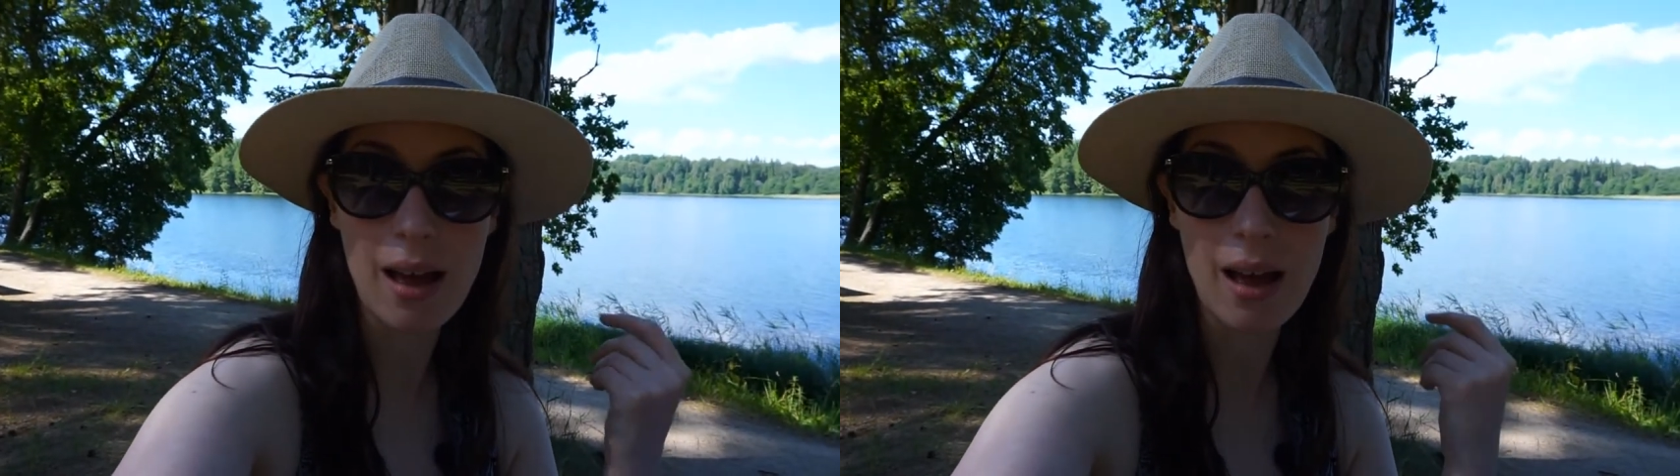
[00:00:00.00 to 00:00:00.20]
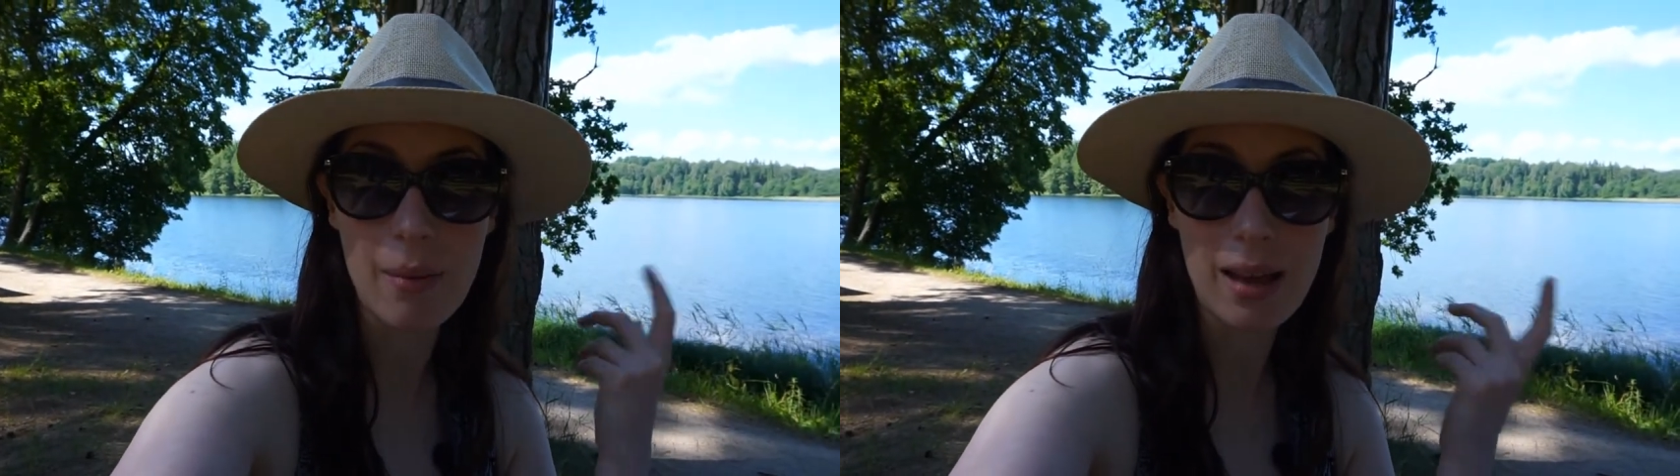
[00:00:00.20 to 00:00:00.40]

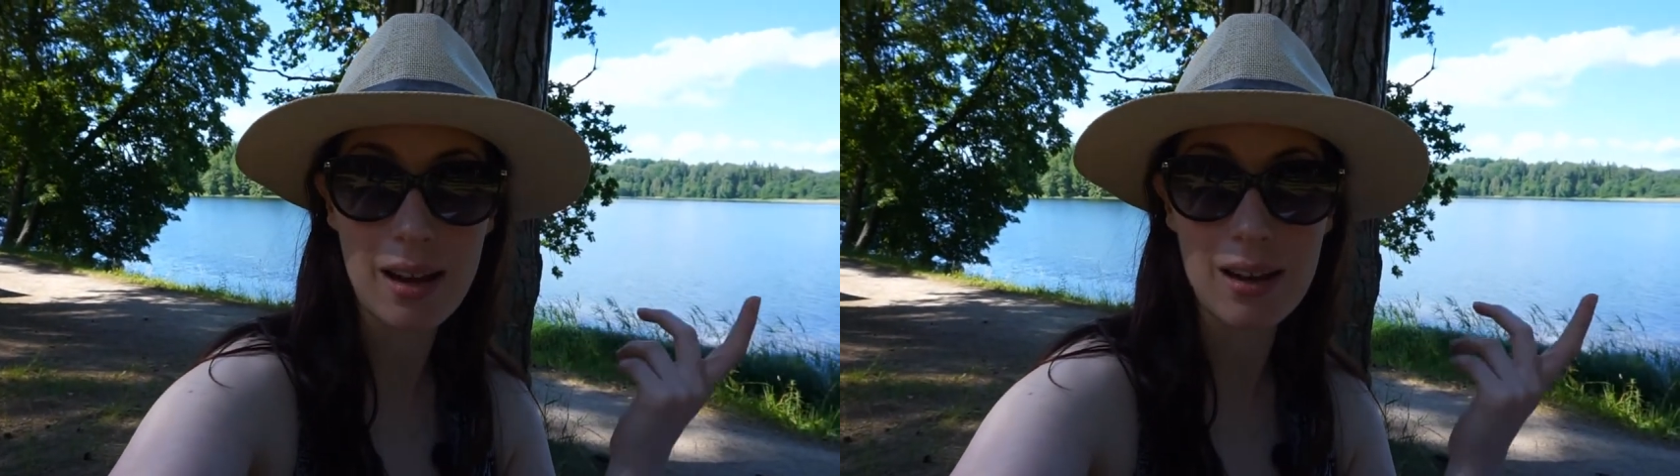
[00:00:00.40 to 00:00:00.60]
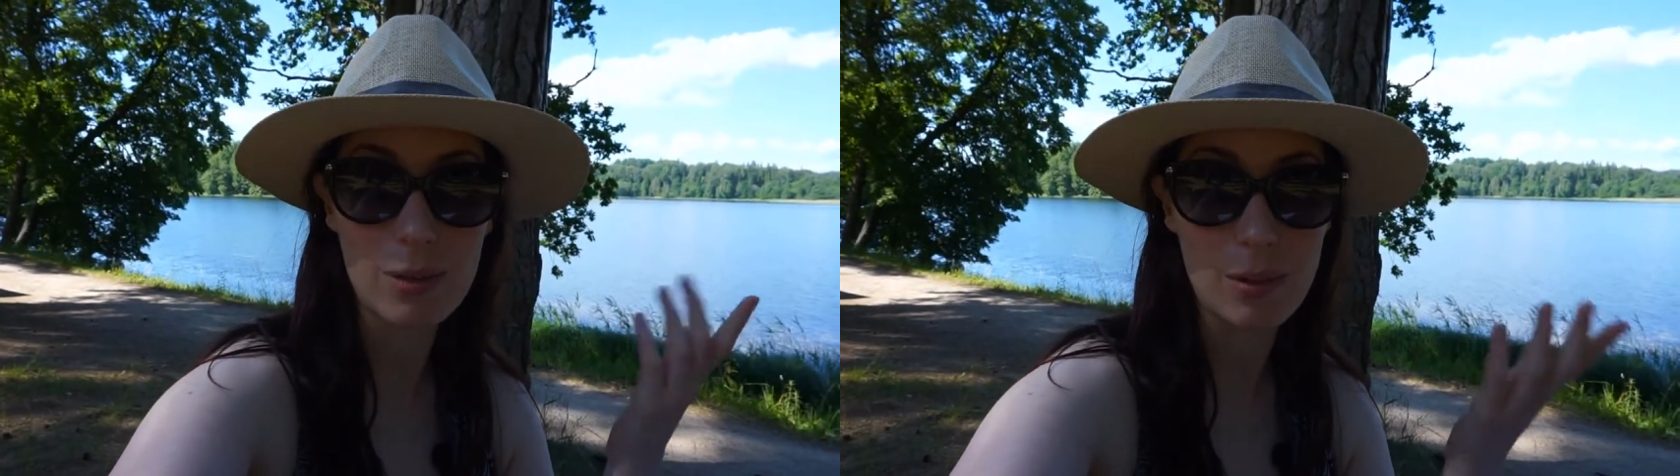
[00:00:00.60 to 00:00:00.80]

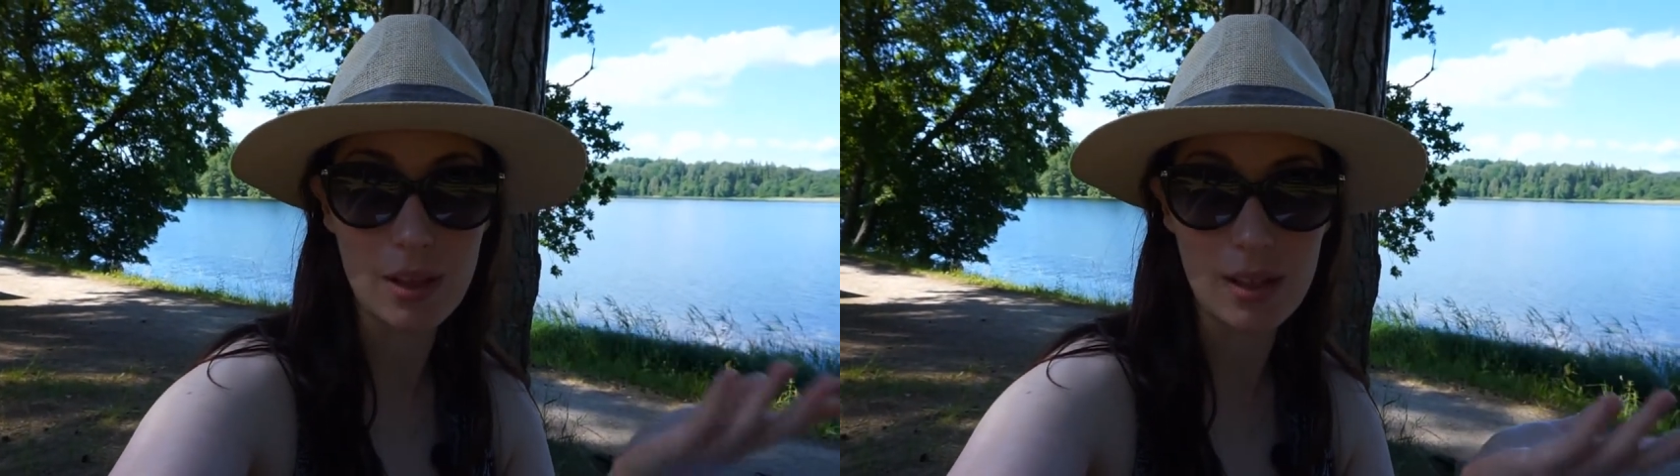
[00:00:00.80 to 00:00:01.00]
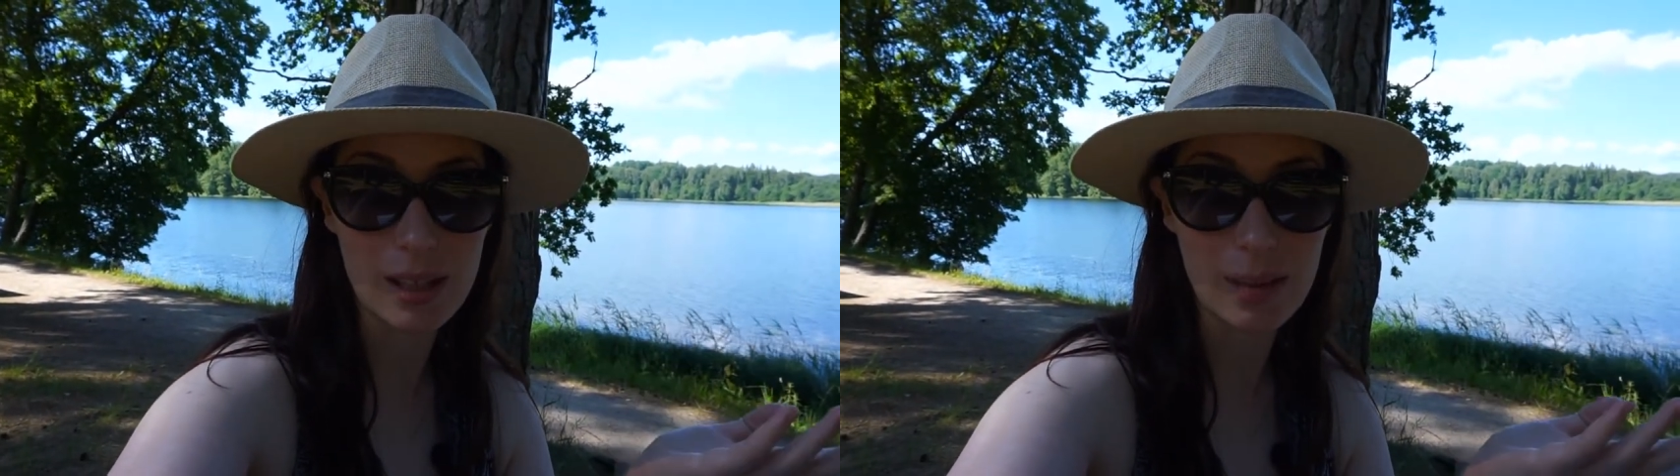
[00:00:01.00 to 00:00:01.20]
Hannah's with
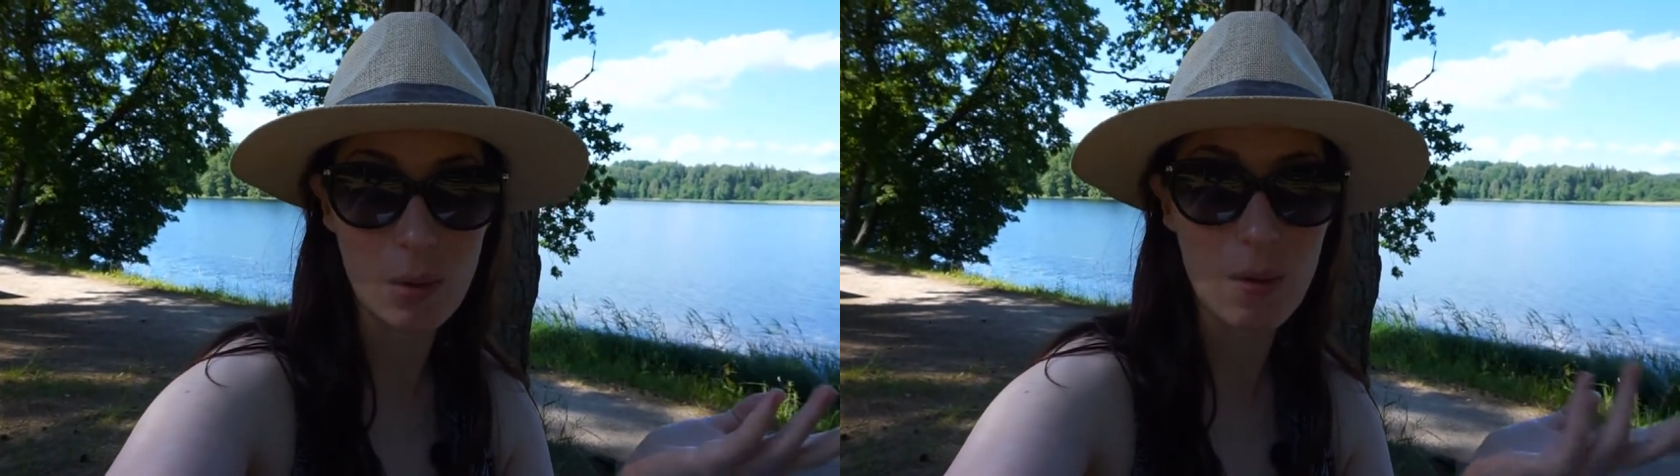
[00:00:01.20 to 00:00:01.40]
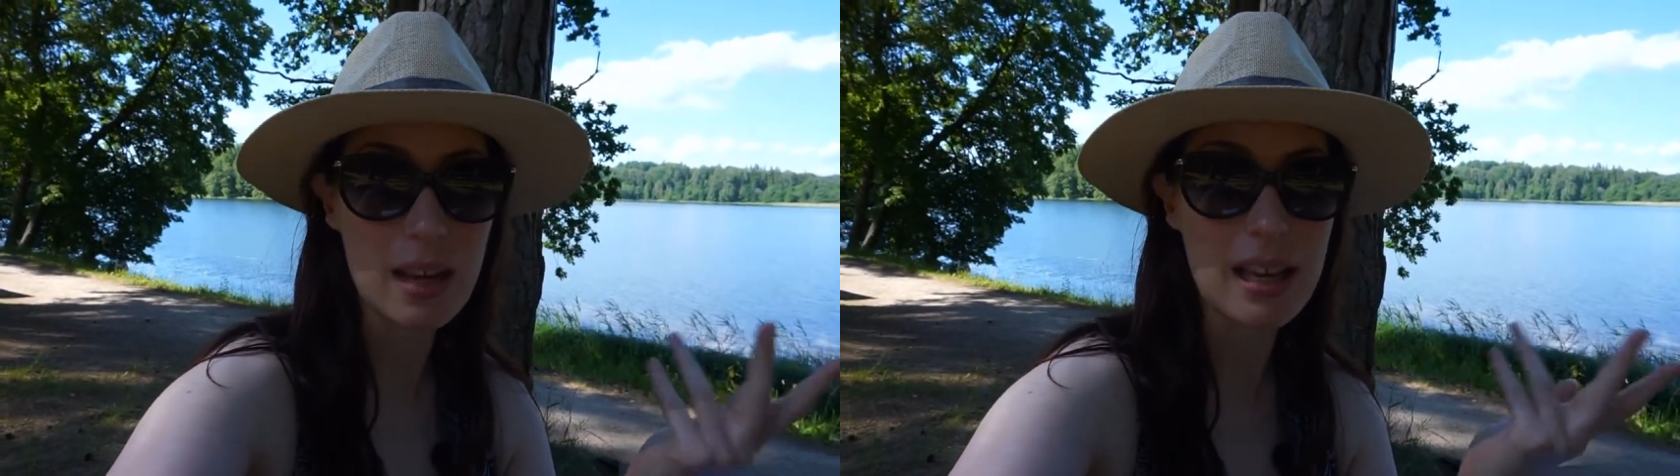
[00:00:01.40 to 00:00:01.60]
her sister
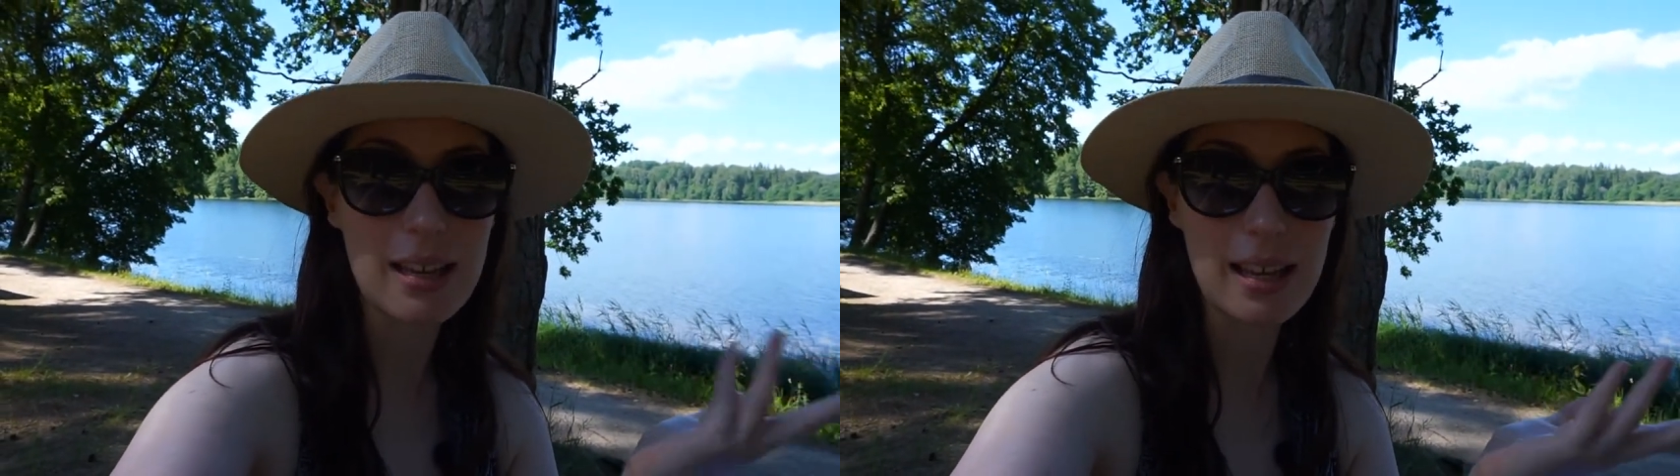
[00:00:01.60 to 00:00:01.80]
Maria.